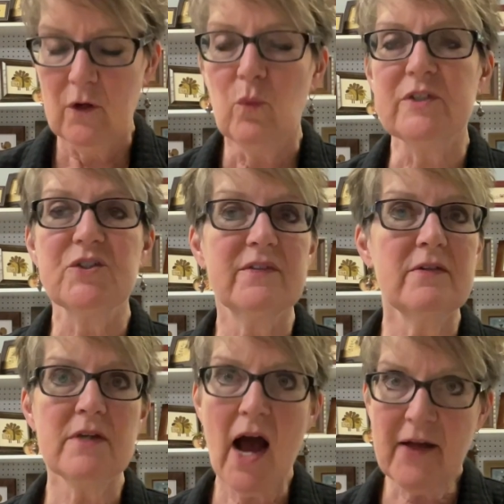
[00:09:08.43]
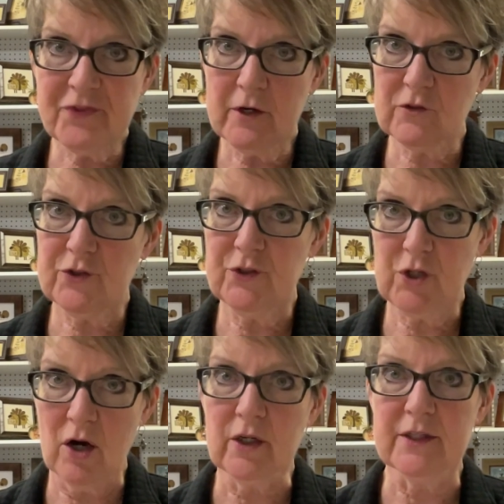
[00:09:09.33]
which is not their
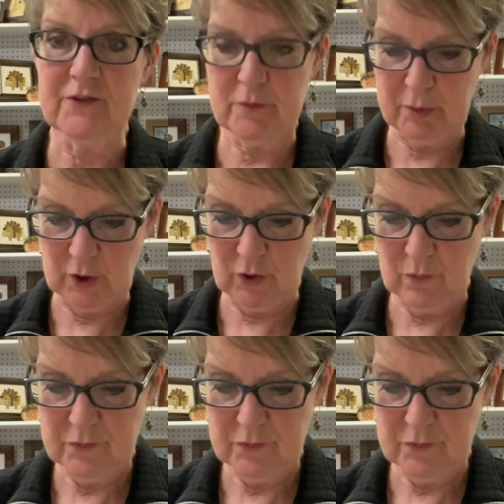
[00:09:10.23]
darkest blue.